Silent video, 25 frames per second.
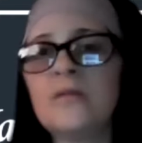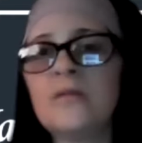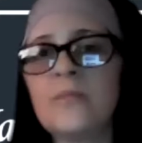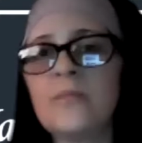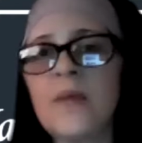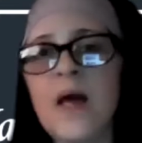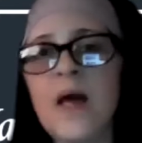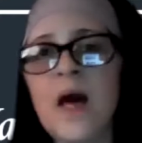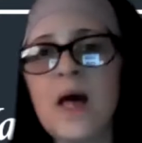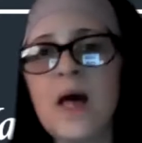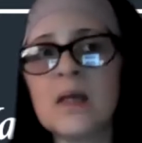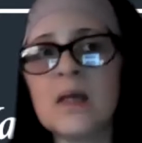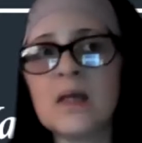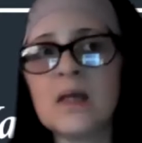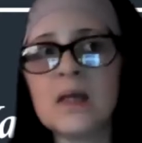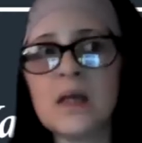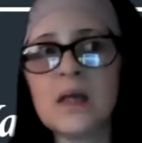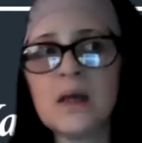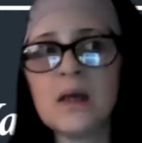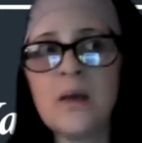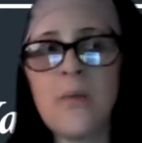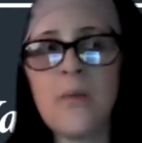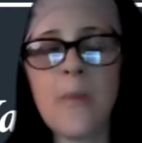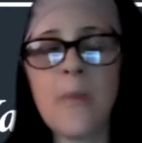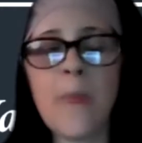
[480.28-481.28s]
from that.
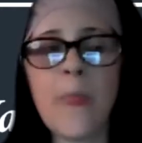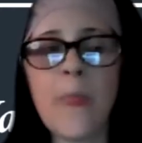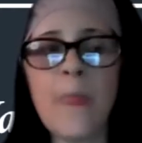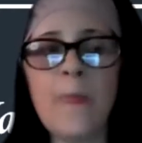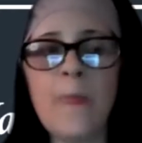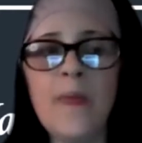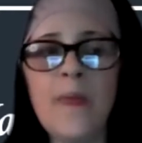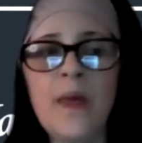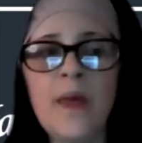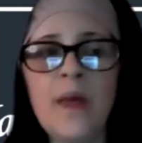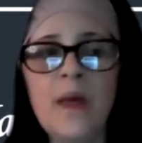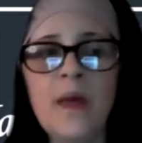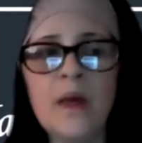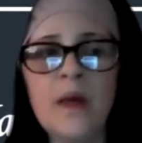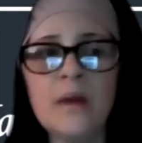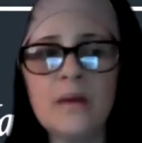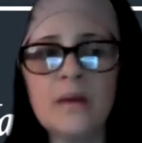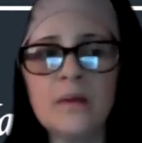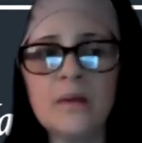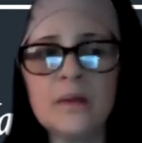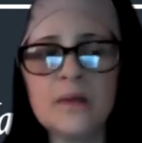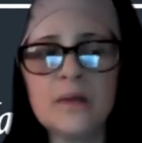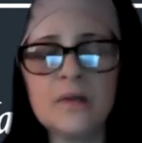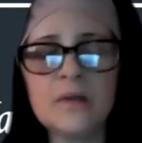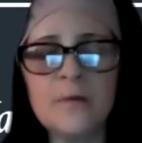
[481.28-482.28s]

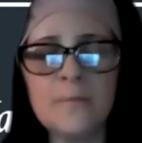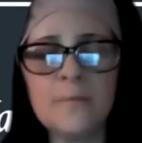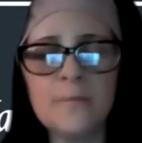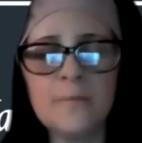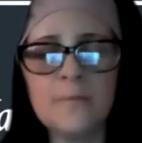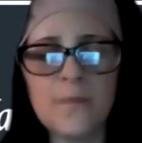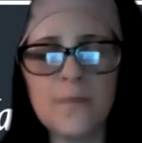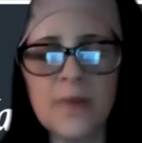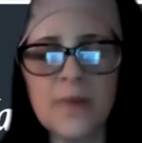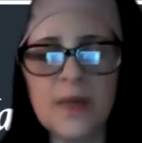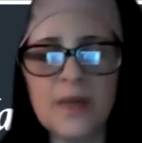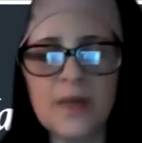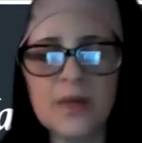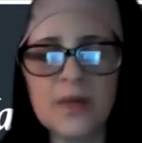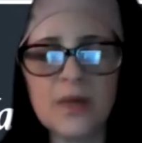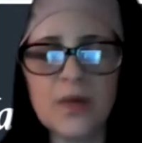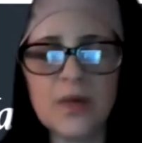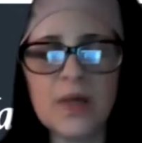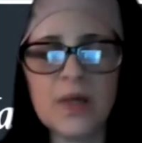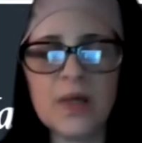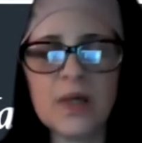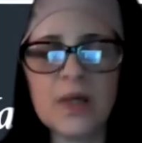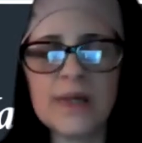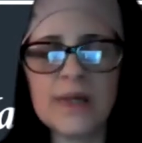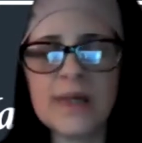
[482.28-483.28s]
And
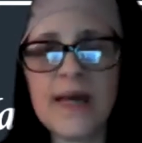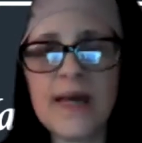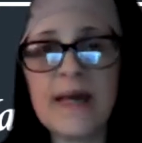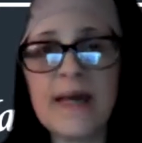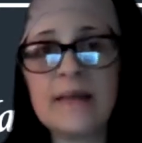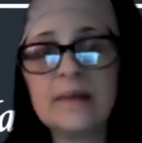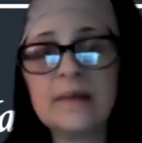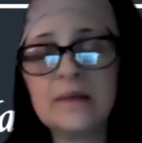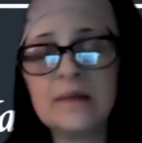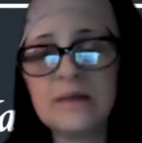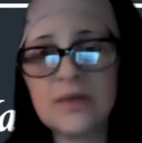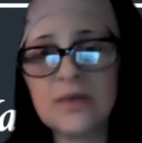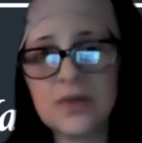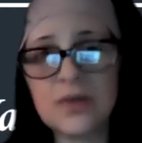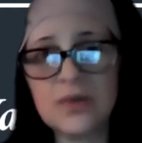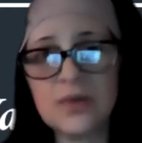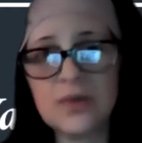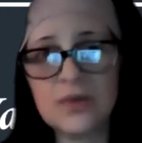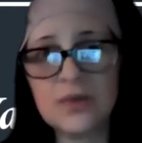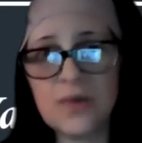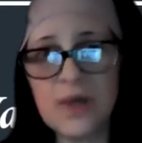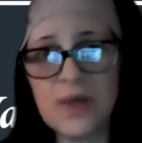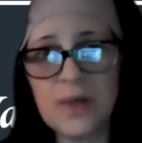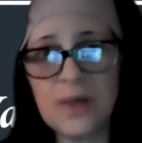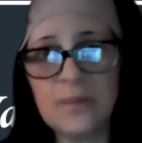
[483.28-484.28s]
during that
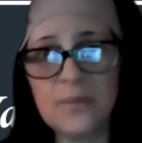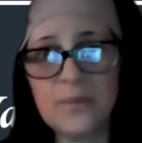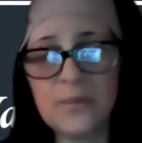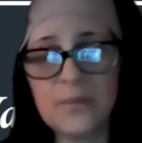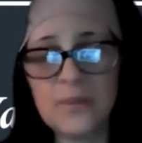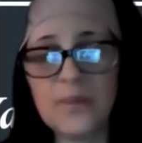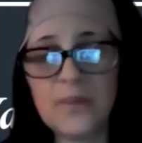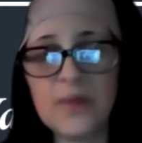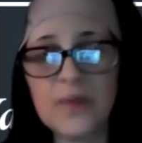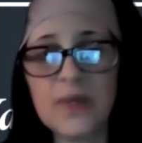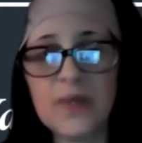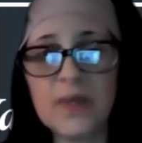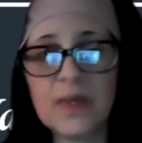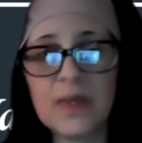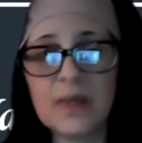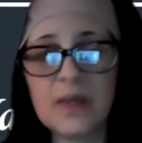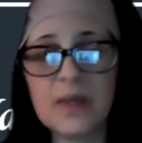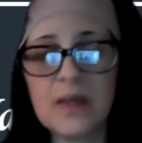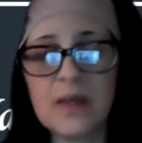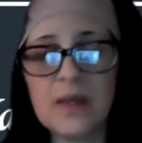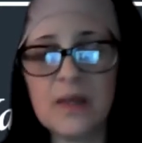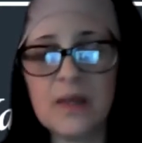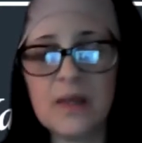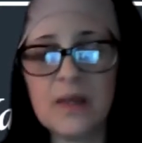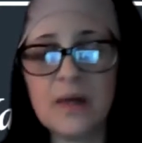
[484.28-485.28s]
surgery,
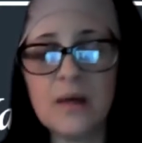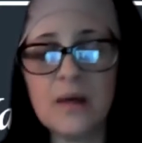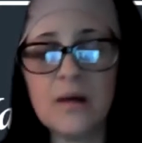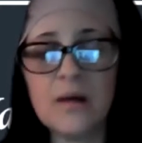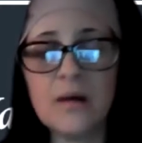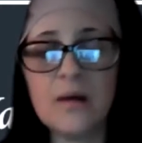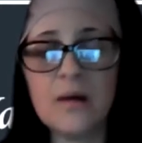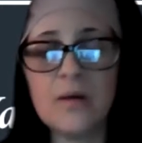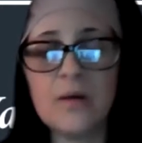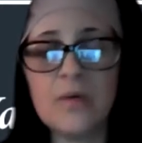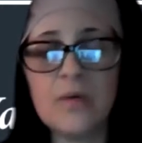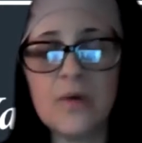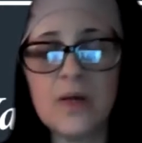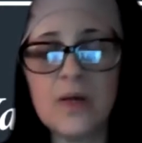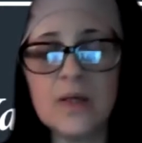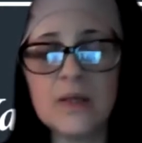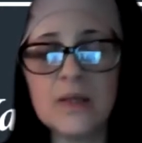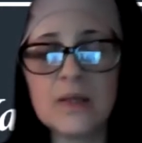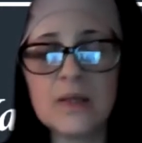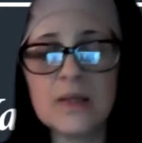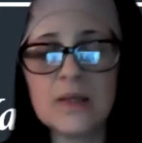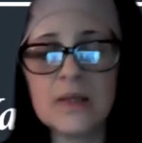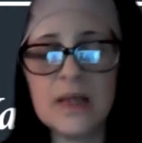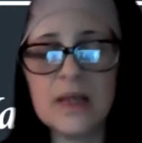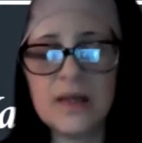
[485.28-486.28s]
there
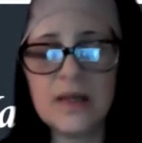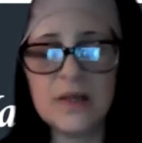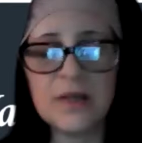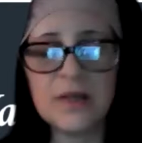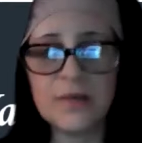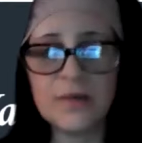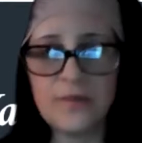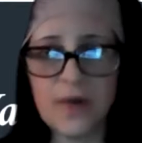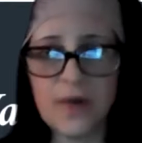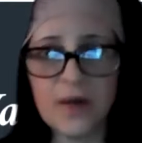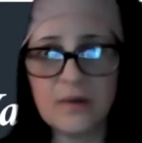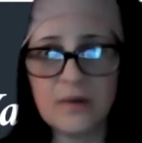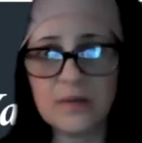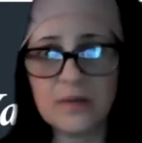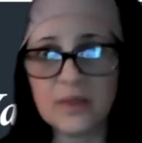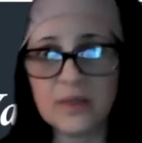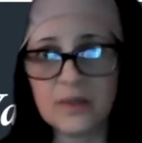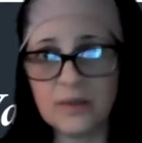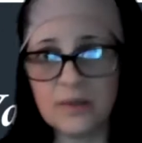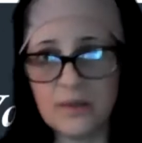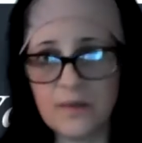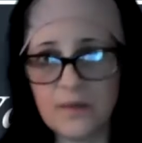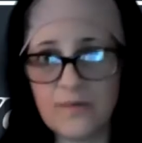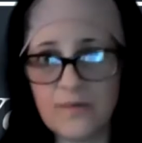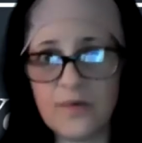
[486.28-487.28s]
was cancer found in
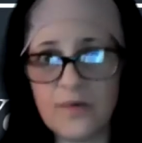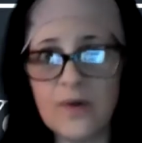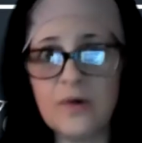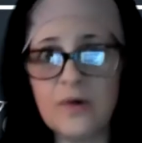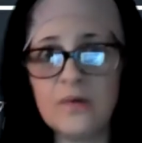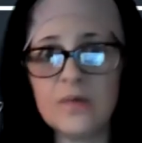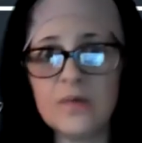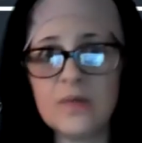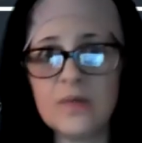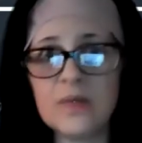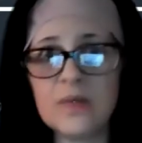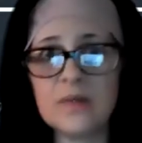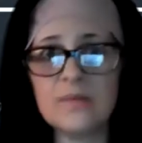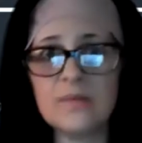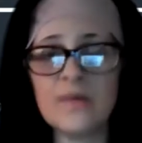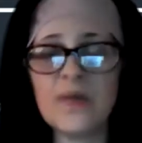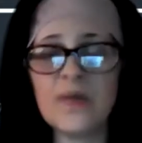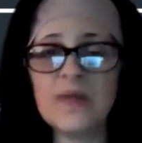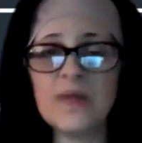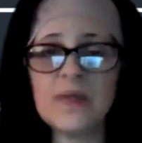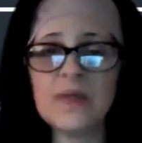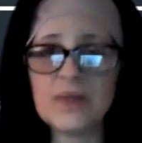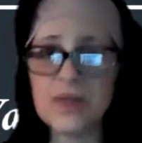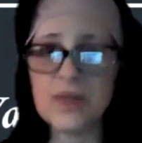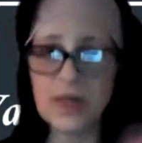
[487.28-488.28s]
the lymph nodes
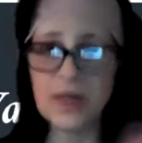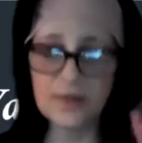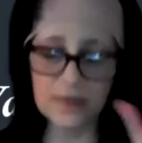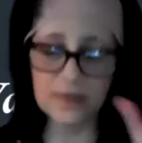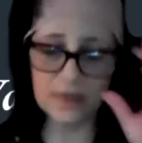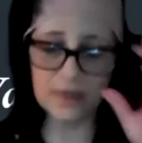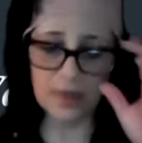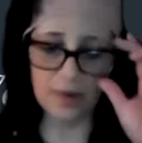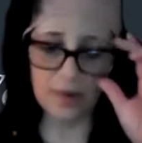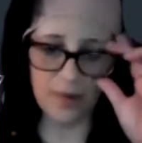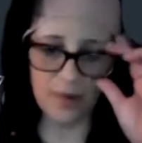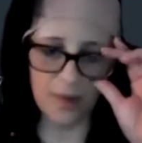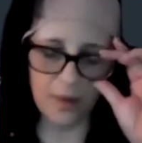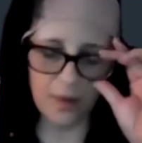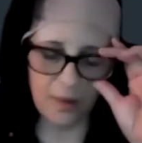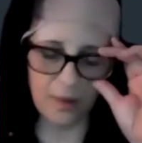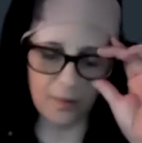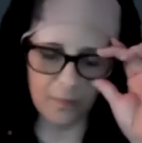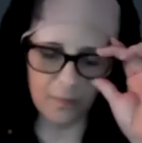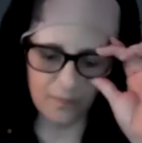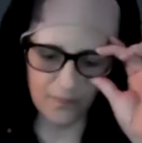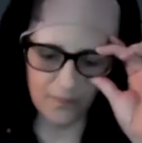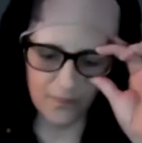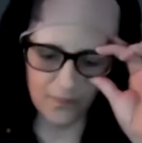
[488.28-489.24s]
in the chest area.